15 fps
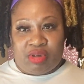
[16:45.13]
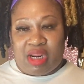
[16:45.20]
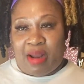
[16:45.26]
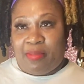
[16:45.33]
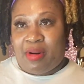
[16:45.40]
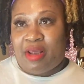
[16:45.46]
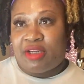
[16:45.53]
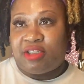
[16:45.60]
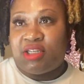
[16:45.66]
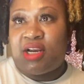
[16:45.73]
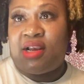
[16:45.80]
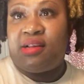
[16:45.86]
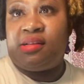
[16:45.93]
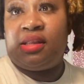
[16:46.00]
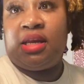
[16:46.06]
I
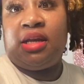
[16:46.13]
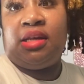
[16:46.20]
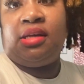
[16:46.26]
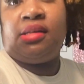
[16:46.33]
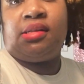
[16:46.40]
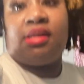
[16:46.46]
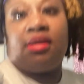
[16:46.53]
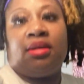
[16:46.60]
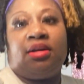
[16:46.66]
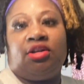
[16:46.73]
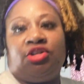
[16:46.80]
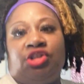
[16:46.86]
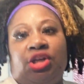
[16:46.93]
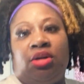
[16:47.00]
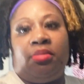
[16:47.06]
apologize, ladies and
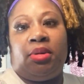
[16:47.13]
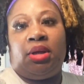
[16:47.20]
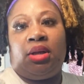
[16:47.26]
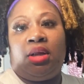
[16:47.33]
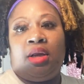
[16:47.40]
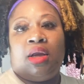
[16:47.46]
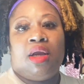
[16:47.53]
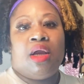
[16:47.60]
gentlemen.